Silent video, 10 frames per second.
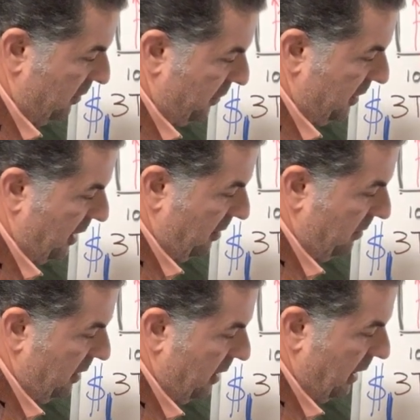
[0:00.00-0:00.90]
for
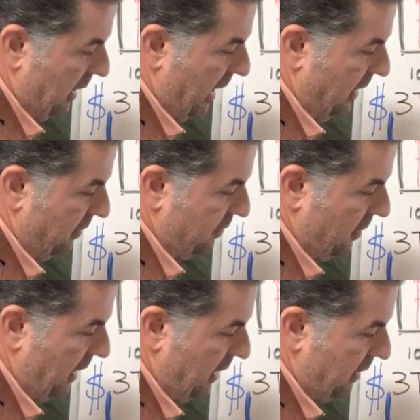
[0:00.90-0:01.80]
them a line of
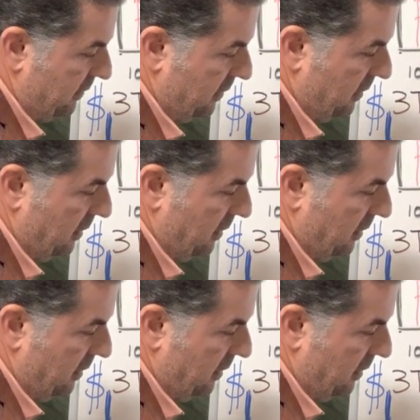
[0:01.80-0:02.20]
credit